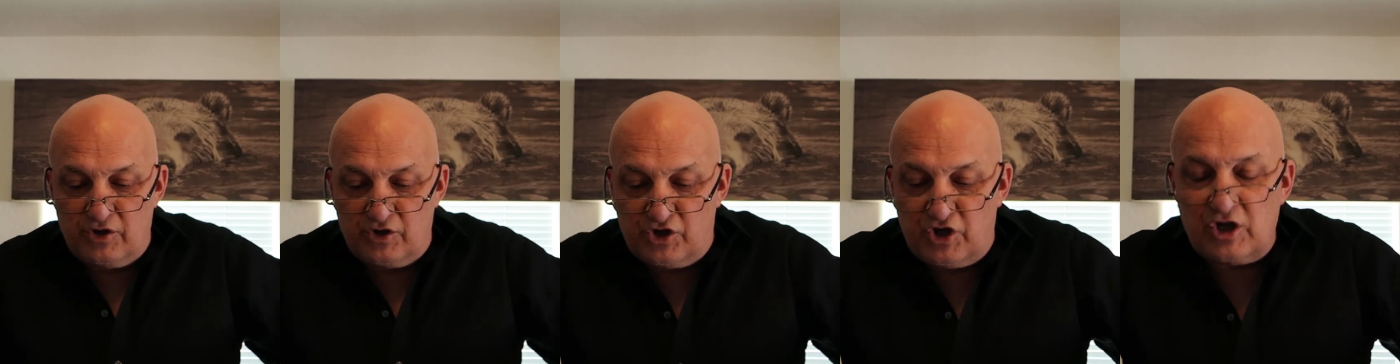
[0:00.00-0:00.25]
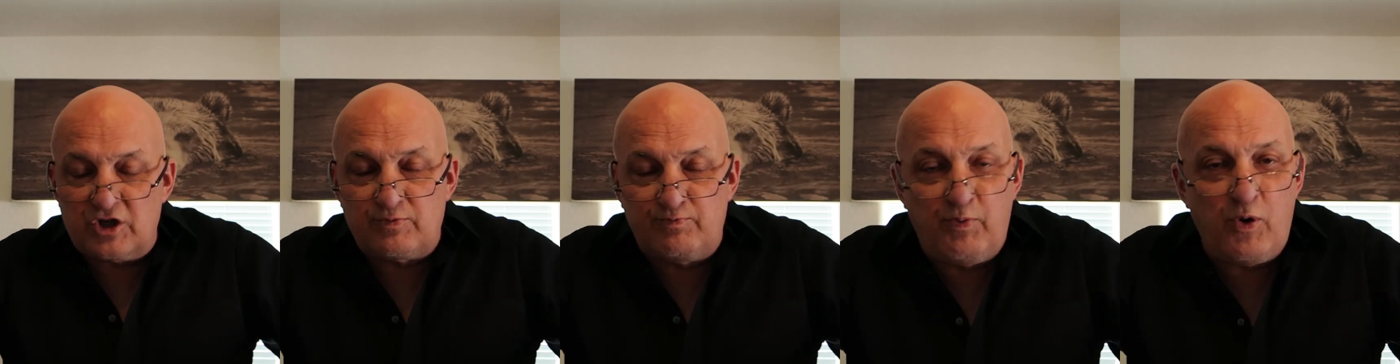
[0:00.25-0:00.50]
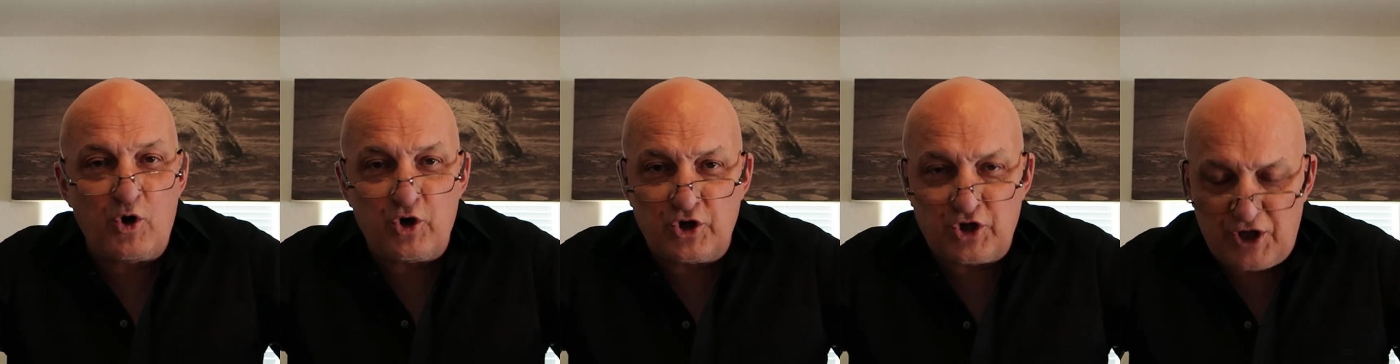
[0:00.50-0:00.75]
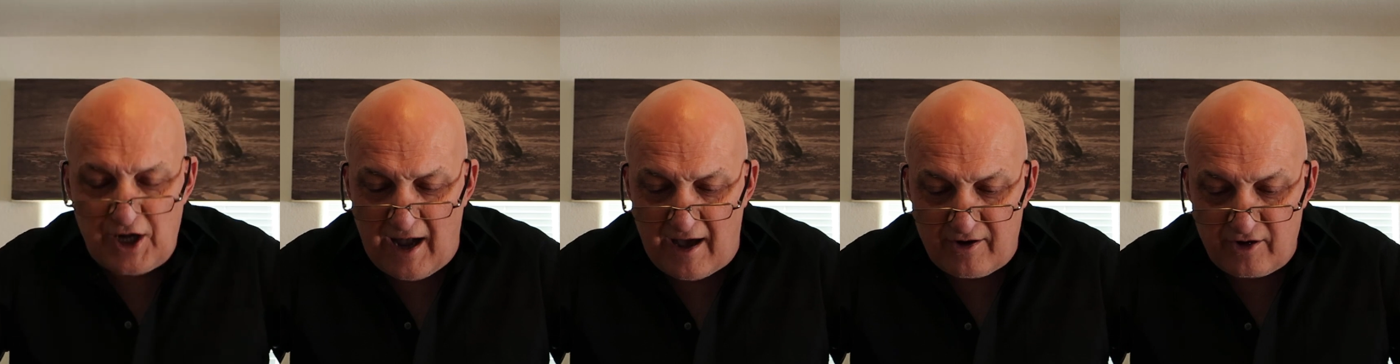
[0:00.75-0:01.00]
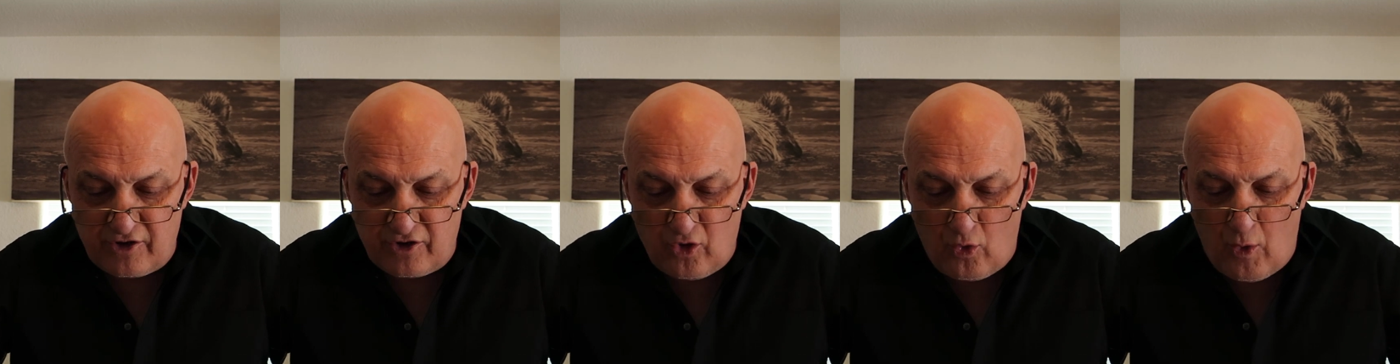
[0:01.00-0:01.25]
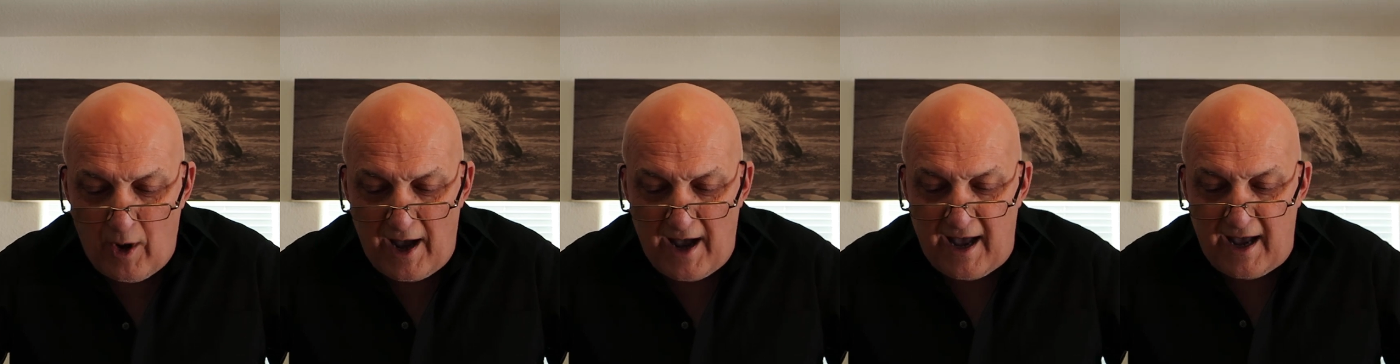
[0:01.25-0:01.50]
just pushed out of the
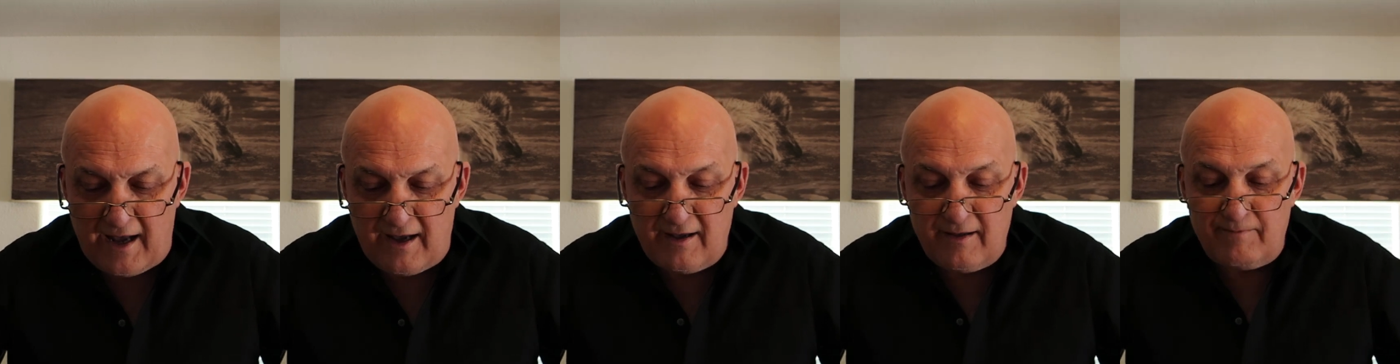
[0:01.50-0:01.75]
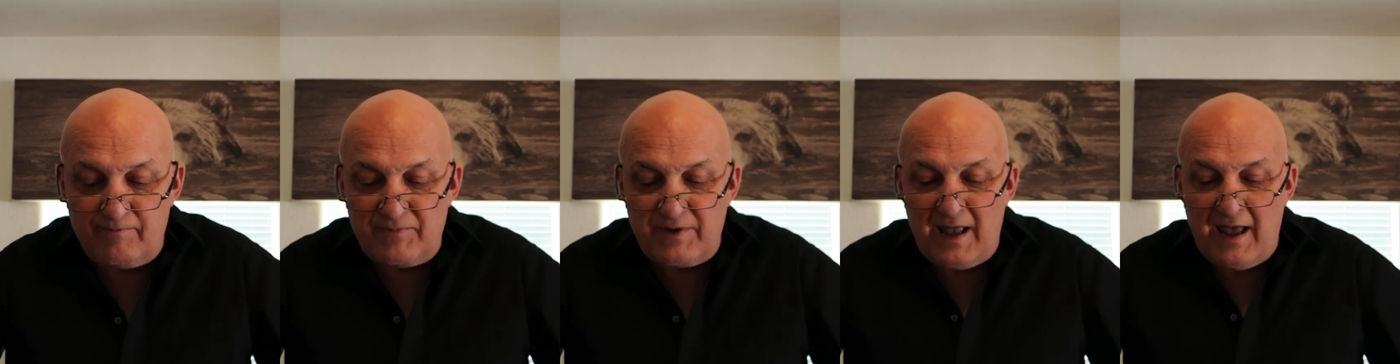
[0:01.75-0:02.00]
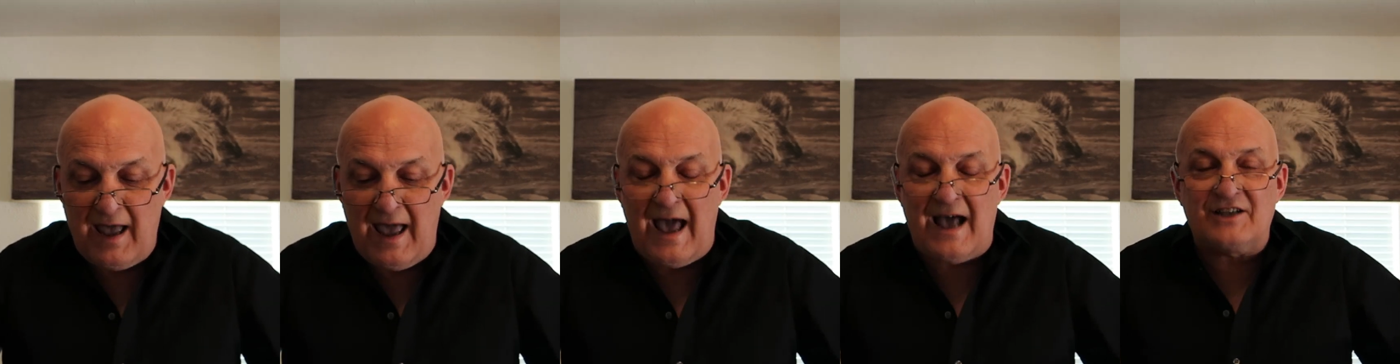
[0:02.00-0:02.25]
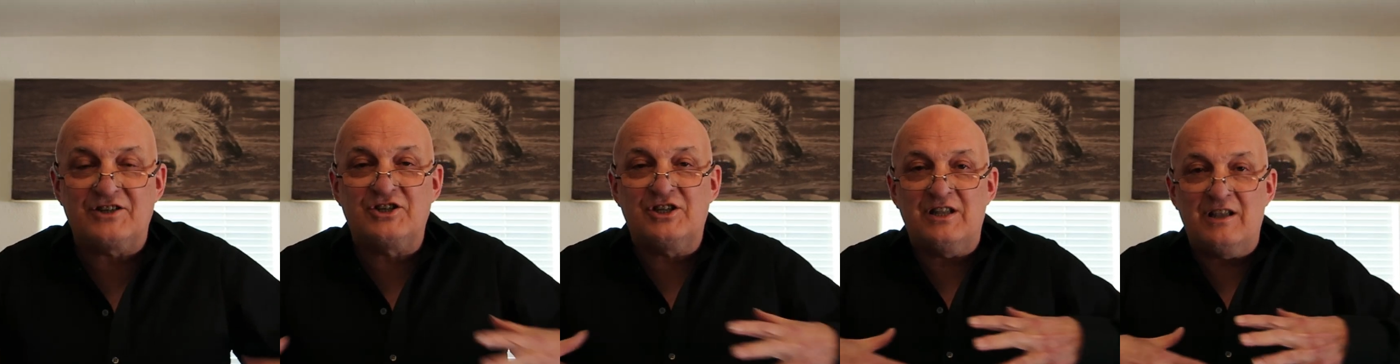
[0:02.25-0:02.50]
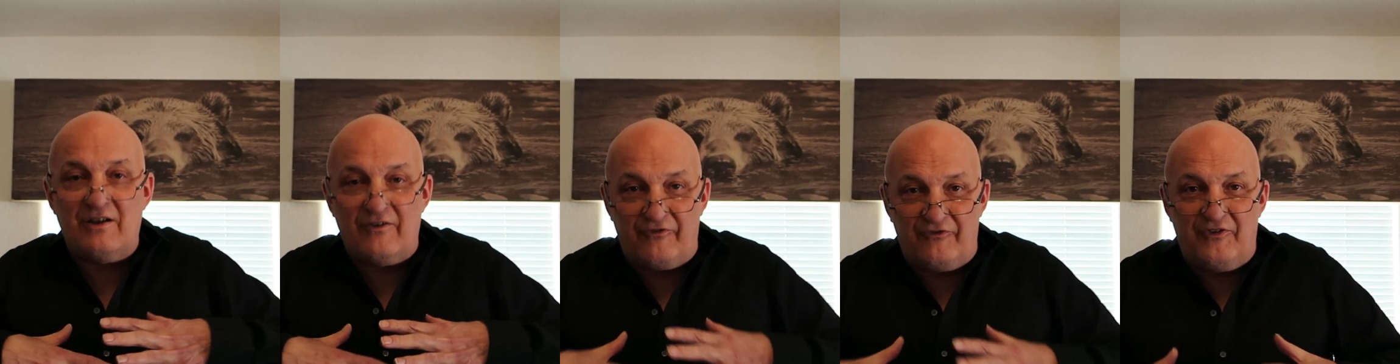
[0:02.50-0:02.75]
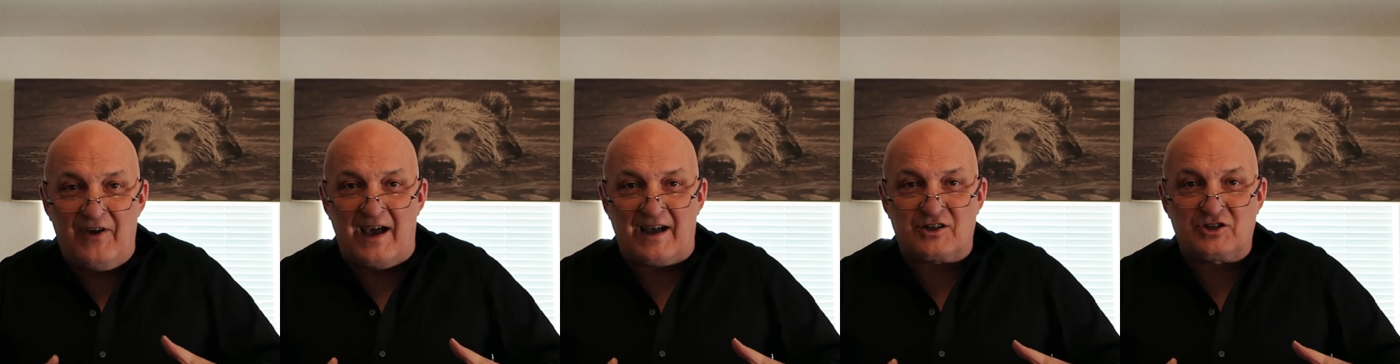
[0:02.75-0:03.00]
way as the
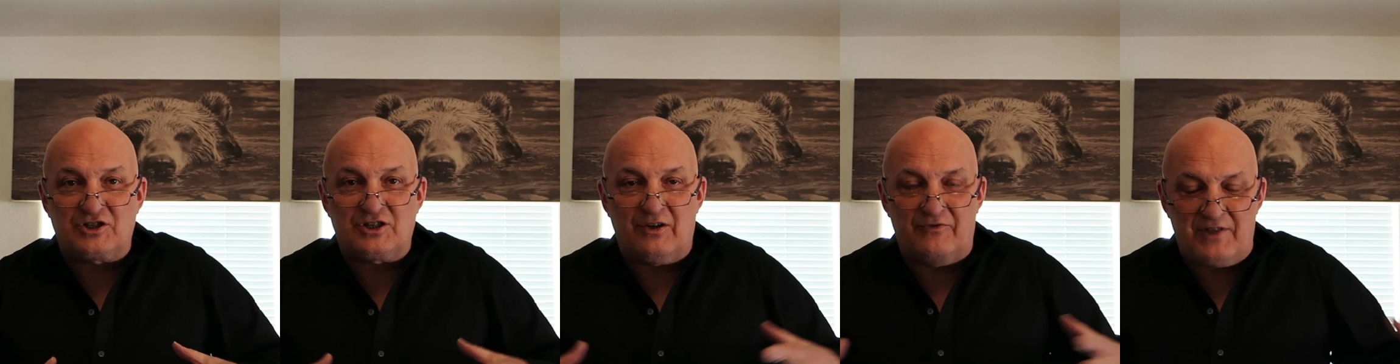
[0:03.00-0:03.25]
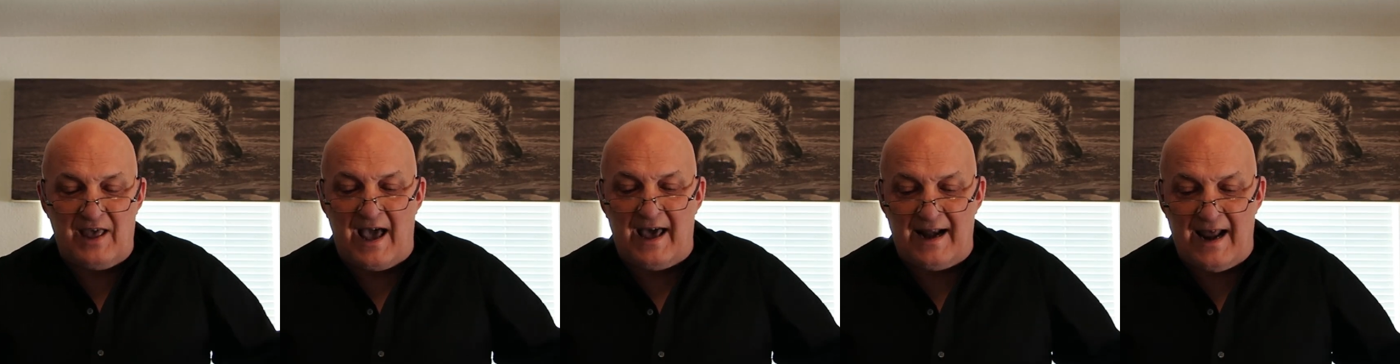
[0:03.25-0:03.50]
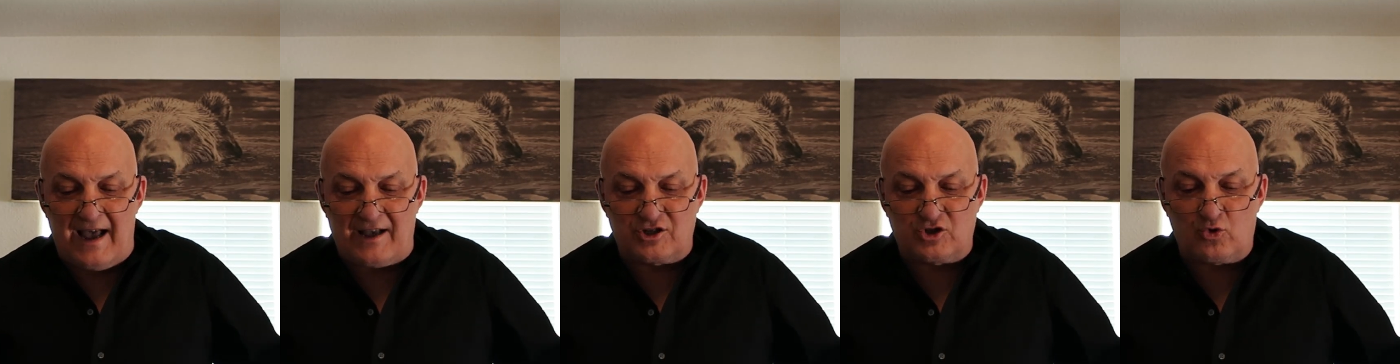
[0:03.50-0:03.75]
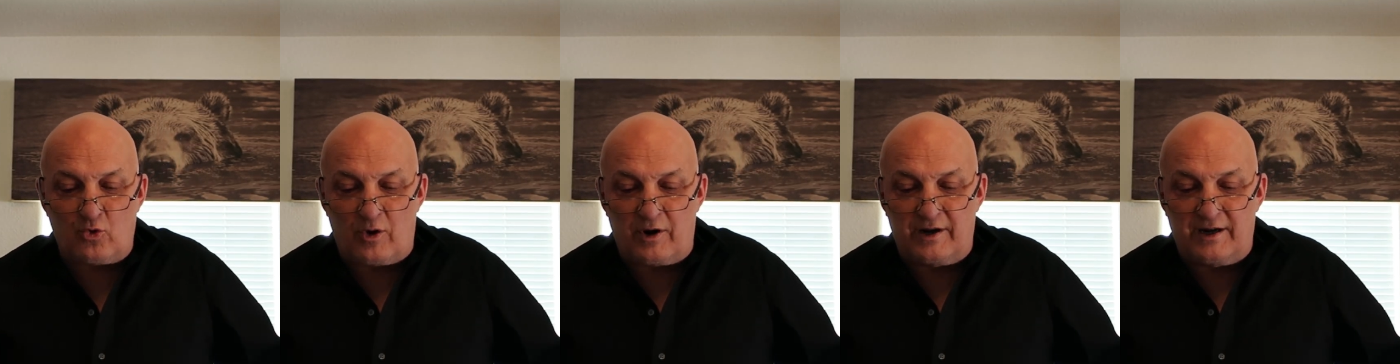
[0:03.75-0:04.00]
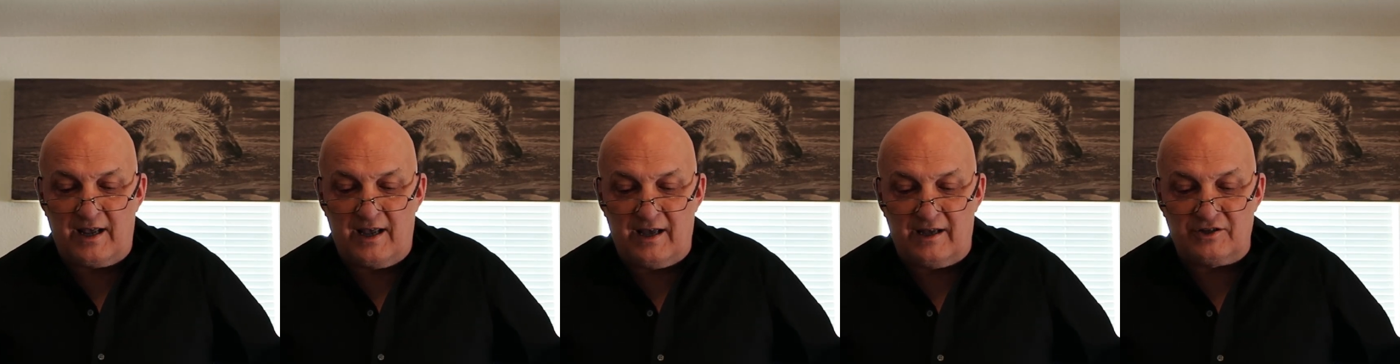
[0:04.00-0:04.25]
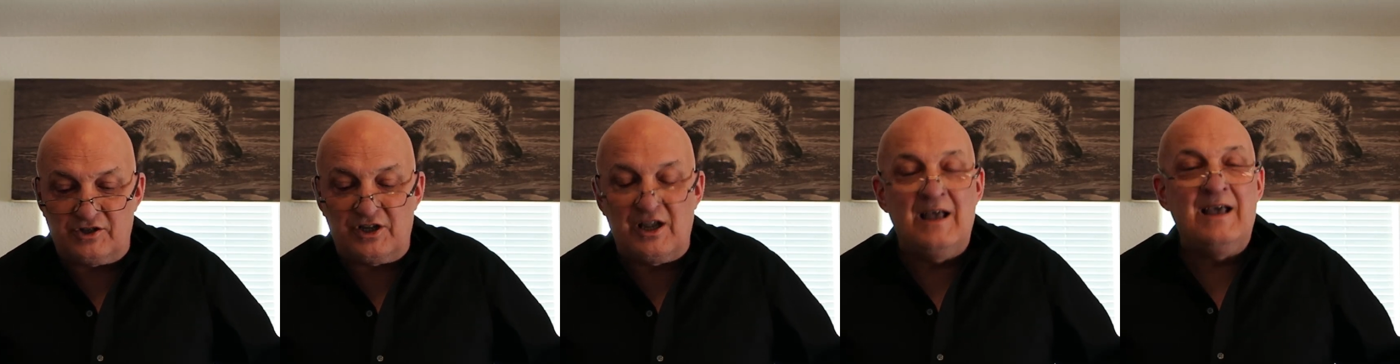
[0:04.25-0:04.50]
effects of that asteroid
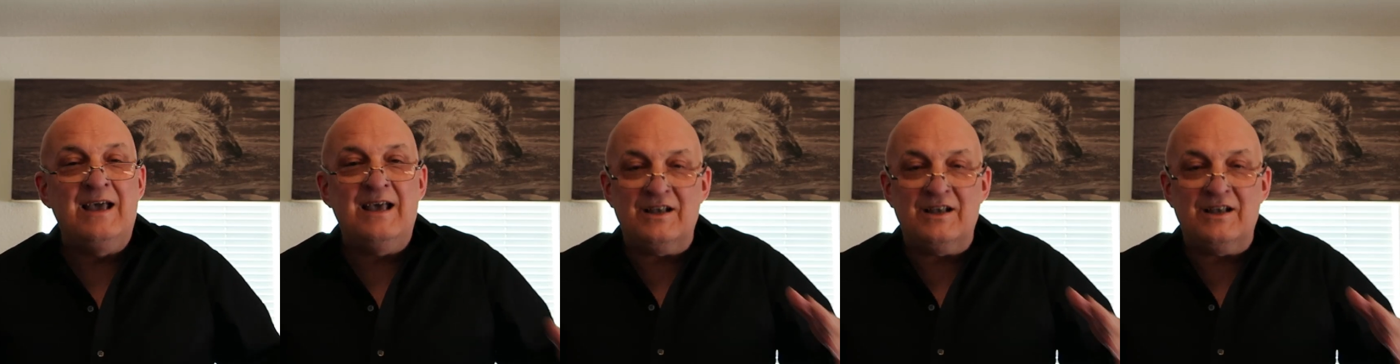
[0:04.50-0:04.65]
hits.